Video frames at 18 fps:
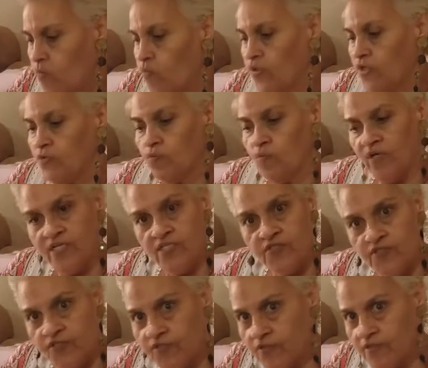We
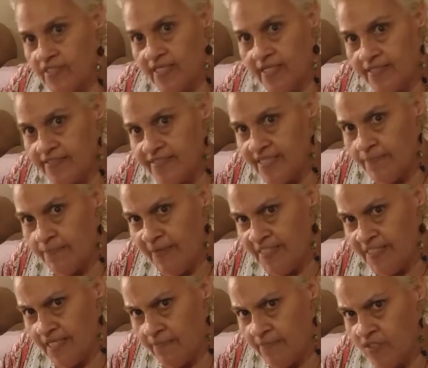went to the
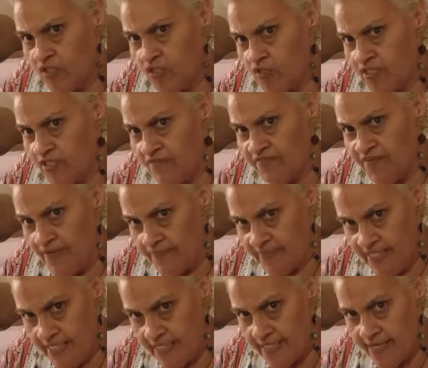Departamento de
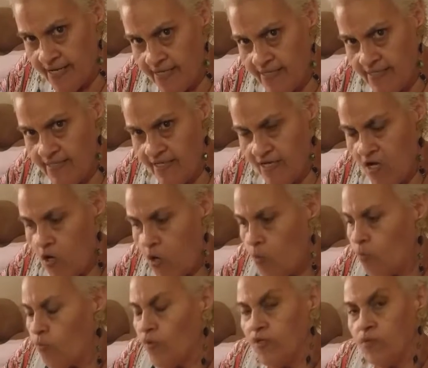Familia,
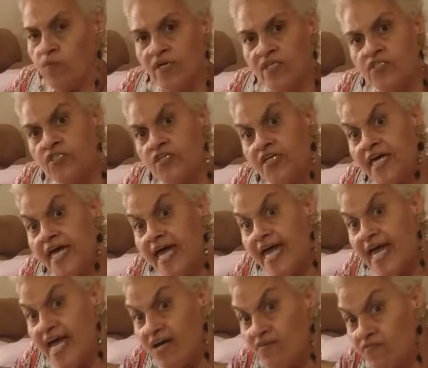we went to
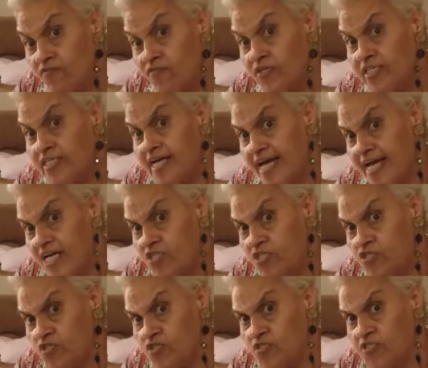every
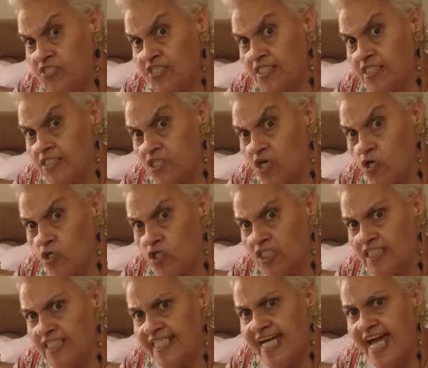agency
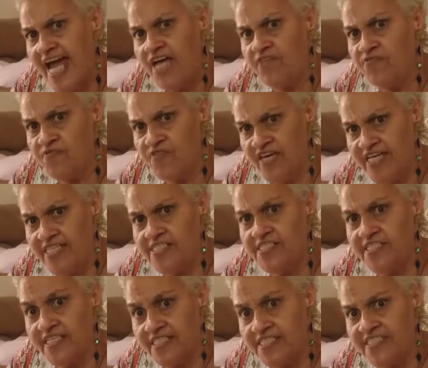locally, and they
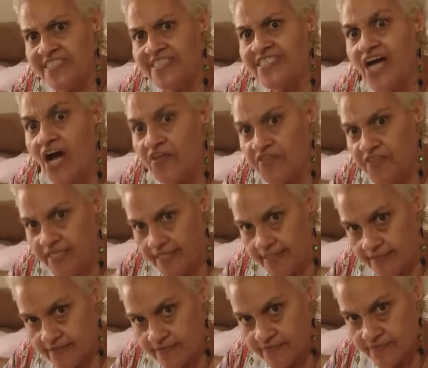did
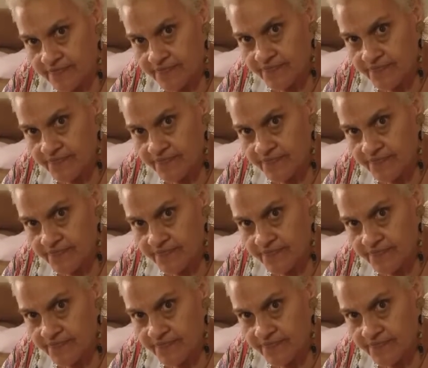nothing.